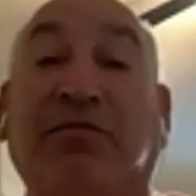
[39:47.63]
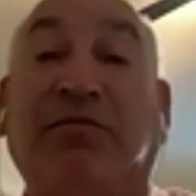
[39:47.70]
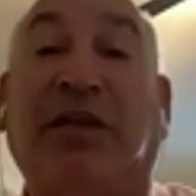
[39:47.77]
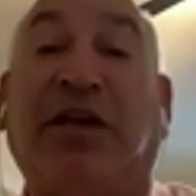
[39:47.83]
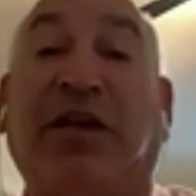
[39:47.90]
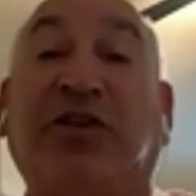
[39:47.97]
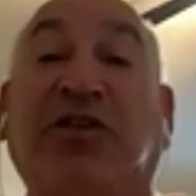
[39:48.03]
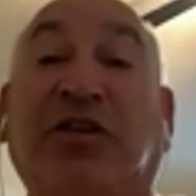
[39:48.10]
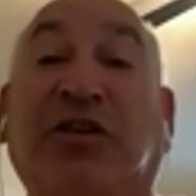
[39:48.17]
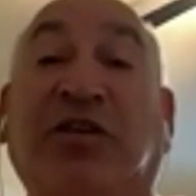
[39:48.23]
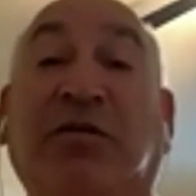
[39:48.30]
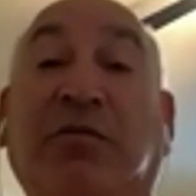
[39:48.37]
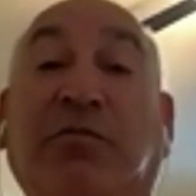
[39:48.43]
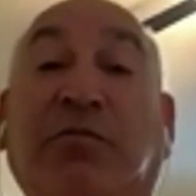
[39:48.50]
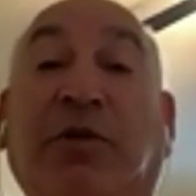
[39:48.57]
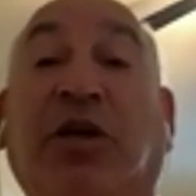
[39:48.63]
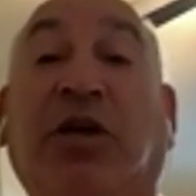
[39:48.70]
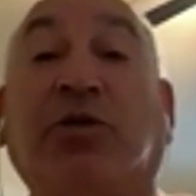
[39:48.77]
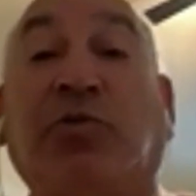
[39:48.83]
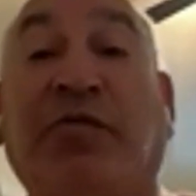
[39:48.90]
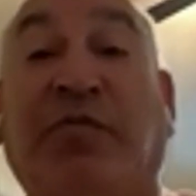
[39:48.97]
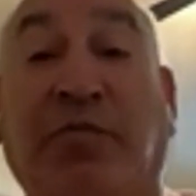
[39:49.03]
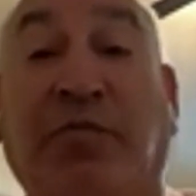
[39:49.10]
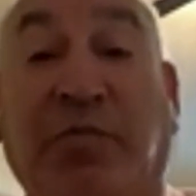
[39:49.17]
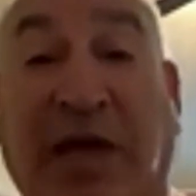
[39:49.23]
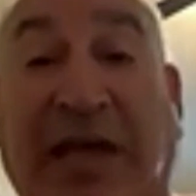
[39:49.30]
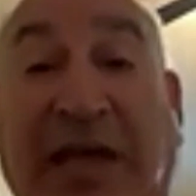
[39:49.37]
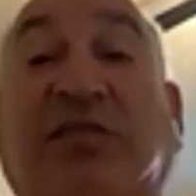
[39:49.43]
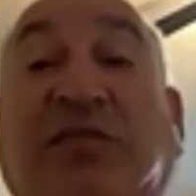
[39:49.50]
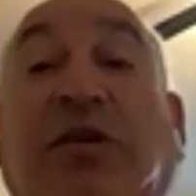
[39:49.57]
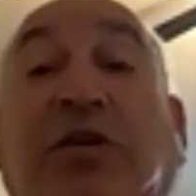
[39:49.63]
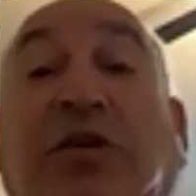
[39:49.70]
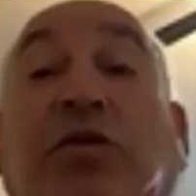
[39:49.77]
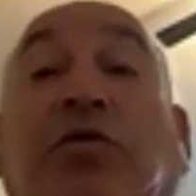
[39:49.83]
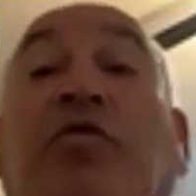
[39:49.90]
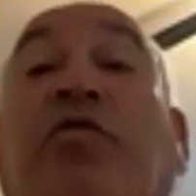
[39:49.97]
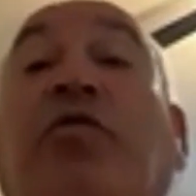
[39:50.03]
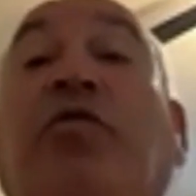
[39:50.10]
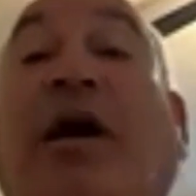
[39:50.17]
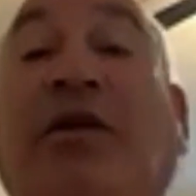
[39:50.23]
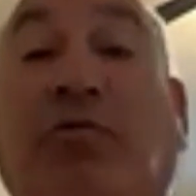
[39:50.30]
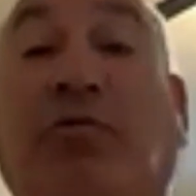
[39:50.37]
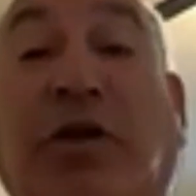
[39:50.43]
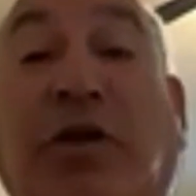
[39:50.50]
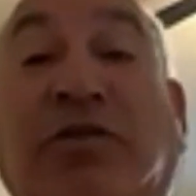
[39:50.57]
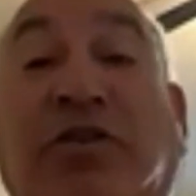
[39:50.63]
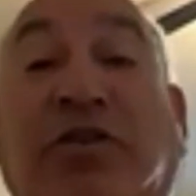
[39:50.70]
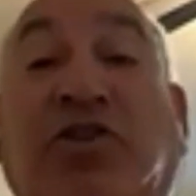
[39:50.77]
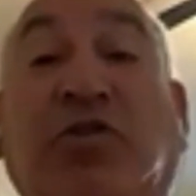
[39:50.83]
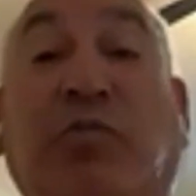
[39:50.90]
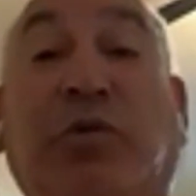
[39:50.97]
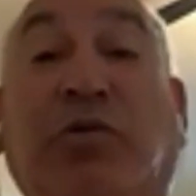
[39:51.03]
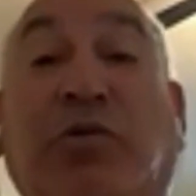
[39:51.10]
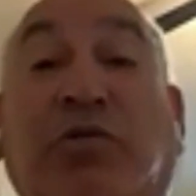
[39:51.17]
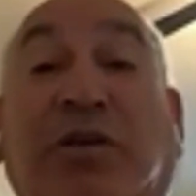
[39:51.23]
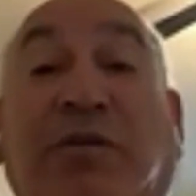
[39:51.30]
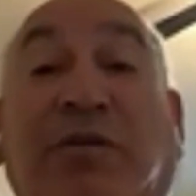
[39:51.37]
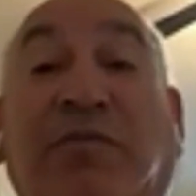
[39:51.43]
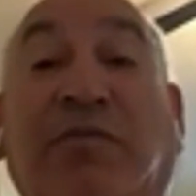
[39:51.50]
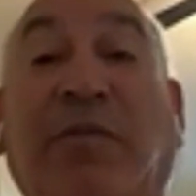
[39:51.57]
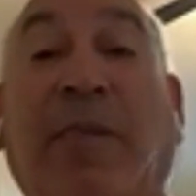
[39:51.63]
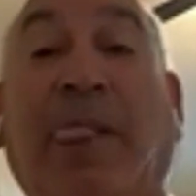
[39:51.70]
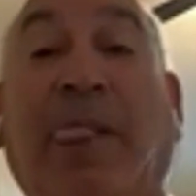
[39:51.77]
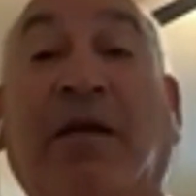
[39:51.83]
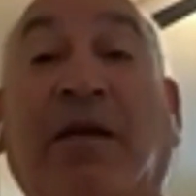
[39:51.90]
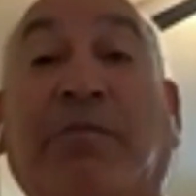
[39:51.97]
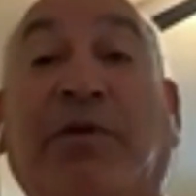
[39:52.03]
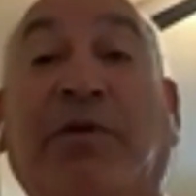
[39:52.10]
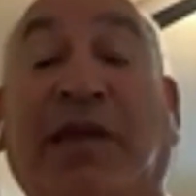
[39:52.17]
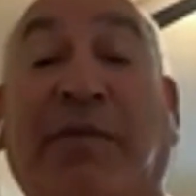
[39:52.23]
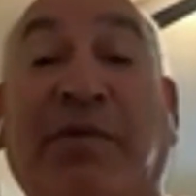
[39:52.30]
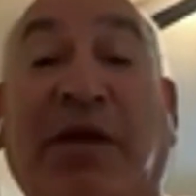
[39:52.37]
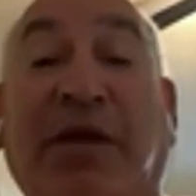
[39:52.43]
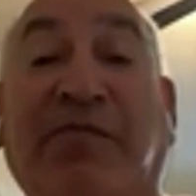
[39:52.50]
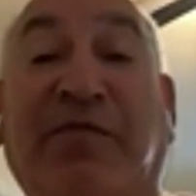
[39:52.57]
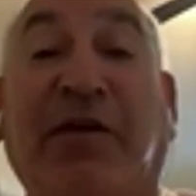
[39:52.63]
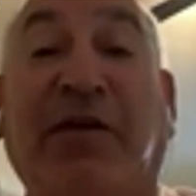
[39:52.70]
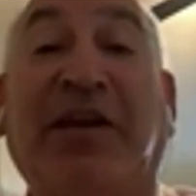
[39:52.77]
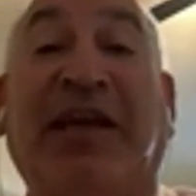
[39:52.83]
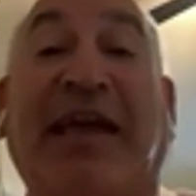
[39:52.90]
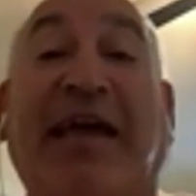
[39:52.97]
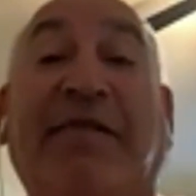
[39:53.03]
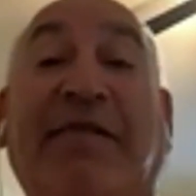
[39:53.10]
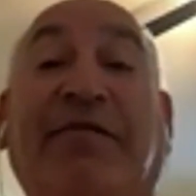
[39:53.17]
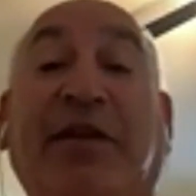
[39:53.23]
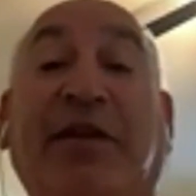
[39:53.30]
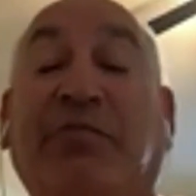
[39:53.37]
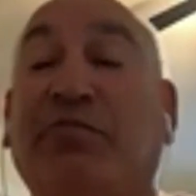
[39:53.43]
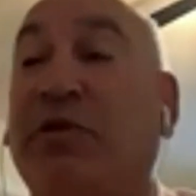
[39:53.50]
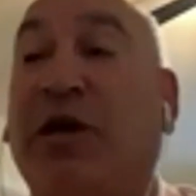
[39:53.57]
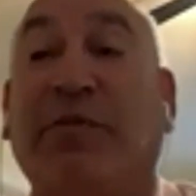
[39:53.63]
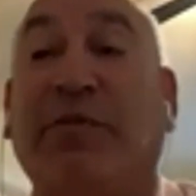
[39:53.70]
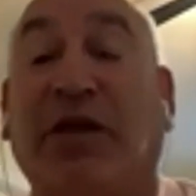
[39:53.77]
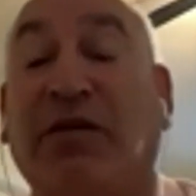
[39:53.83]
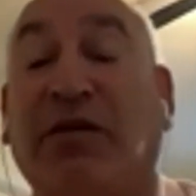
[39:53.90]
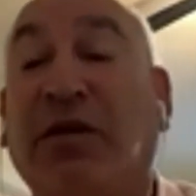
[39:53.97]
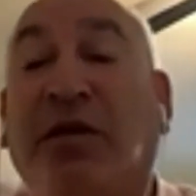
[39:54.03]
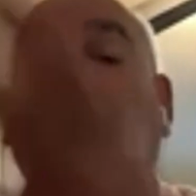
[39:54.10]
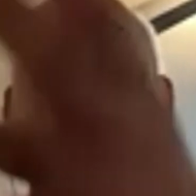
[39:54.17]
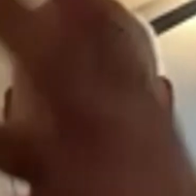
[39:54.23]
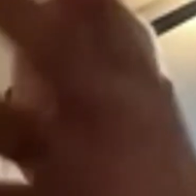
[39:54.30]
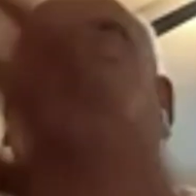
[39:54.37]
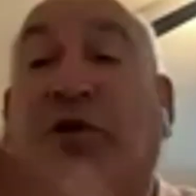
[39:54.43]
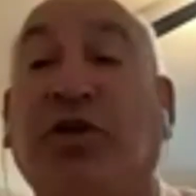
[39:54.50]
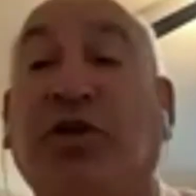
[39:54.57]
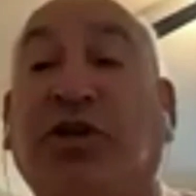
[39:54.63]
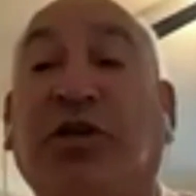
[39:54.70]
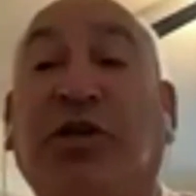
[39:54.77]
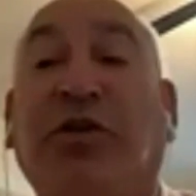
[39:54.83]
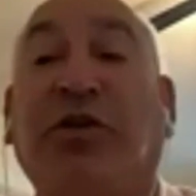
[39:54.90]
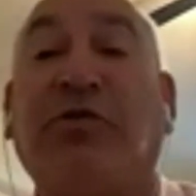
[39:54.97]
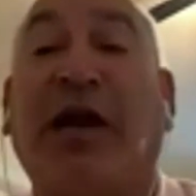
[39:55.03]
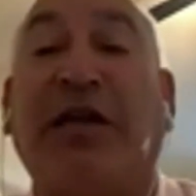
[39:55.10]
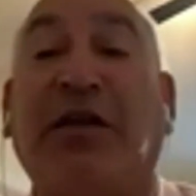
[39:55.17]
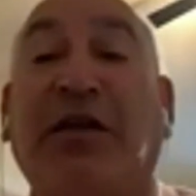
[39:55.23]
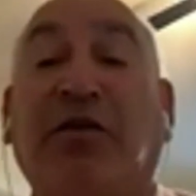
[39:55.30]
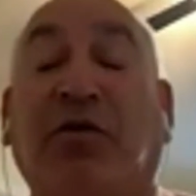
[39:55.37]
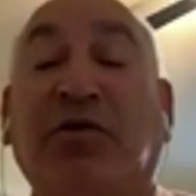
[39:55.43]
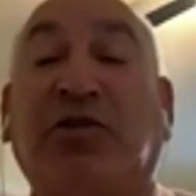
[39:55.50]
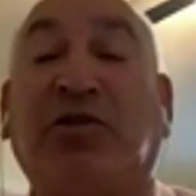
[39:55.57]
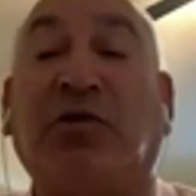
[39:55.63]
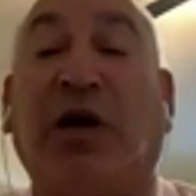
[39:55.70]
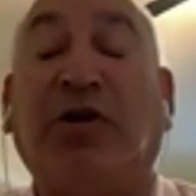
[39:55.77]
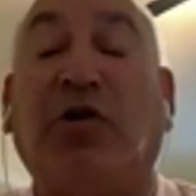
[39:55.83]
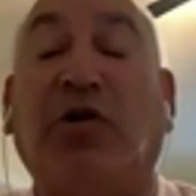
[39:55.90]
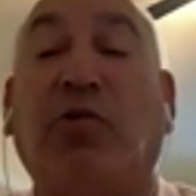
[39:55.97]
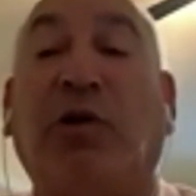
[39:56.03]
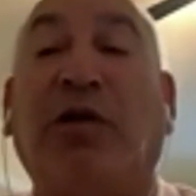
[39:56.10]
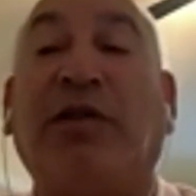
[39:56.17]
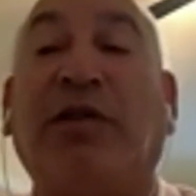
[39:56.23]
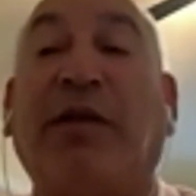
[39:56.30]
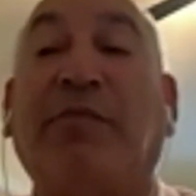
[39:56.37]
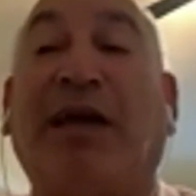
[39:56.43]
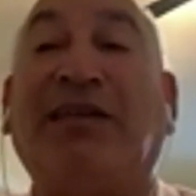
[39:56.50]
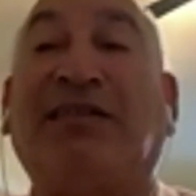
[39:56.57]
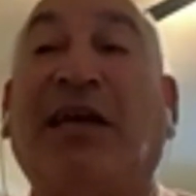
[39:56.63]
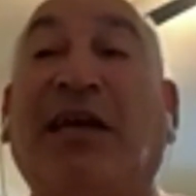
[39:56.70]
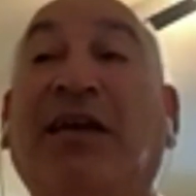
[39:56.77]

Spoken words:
next year. because that's the youth to adult transition program. But they're being very carefully. I mean, Richard and Reddy, those two I know well, they might say,